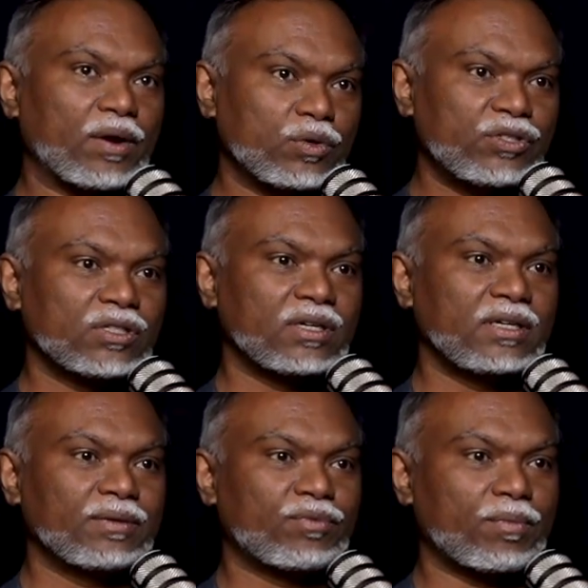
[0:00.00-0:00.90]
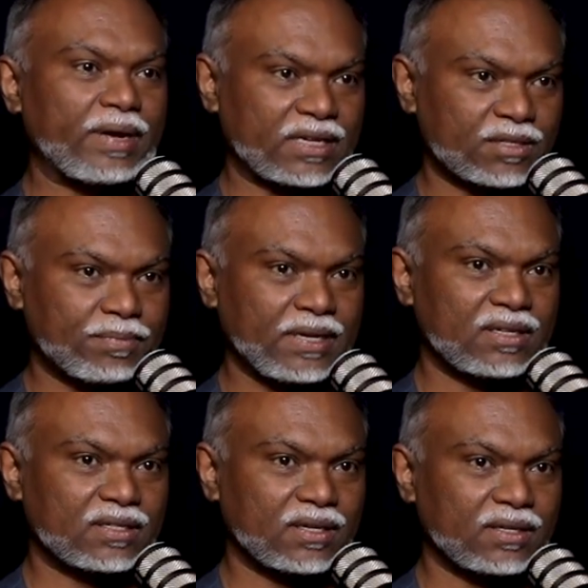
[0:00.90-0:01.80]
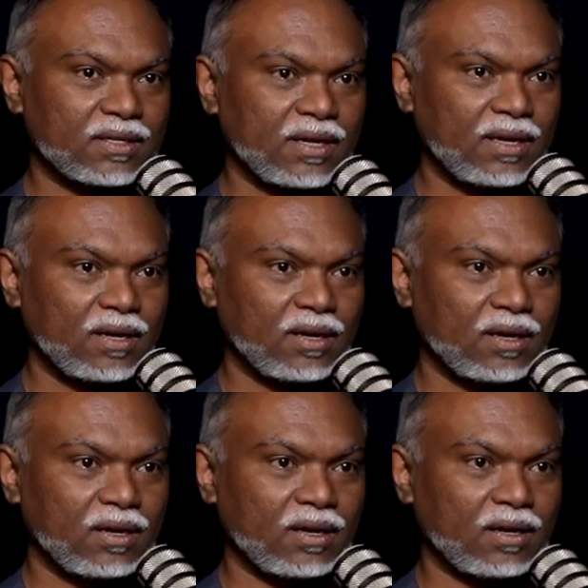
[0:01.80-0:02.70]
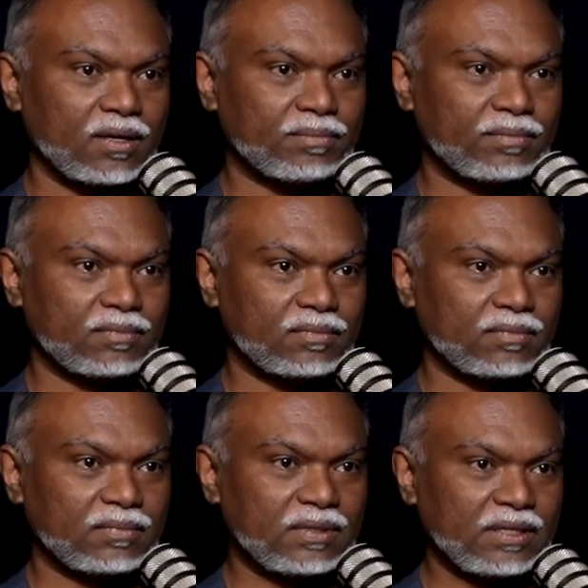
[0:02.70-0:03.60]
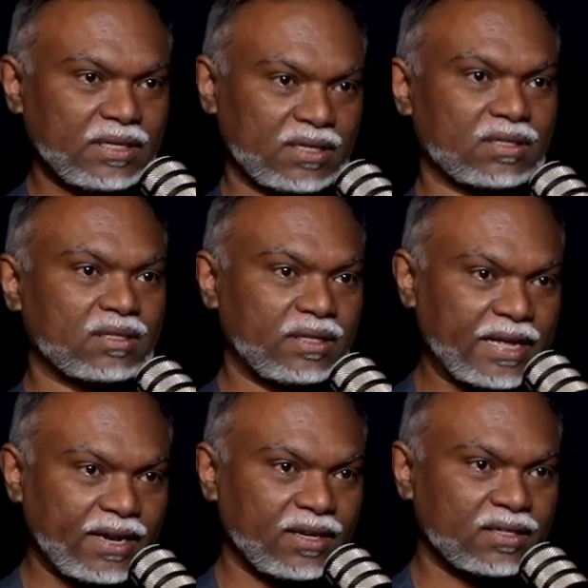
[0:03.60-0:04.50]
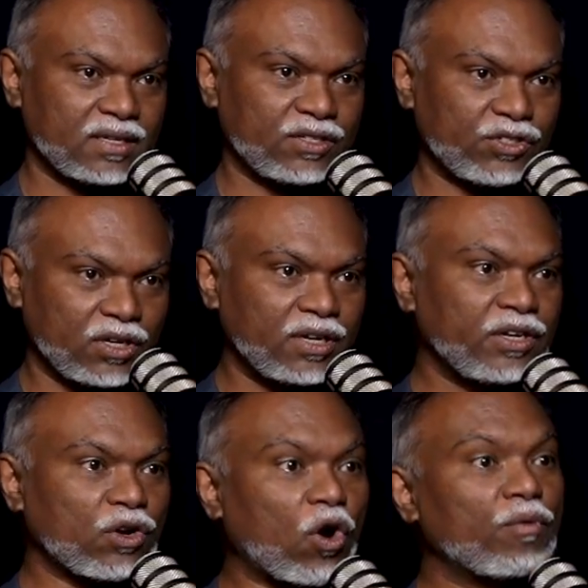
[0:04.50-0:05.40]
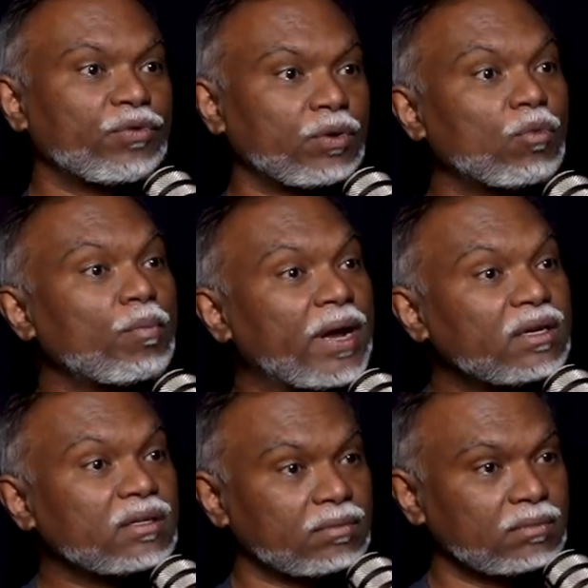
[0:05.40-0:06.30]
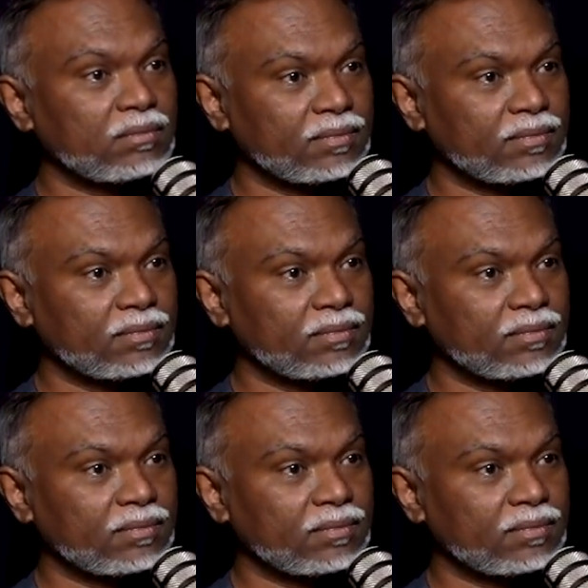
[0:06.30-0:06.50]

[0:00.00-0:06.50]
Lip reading: own journey, from my experiences, uh, yes, there is a journey of your momentum.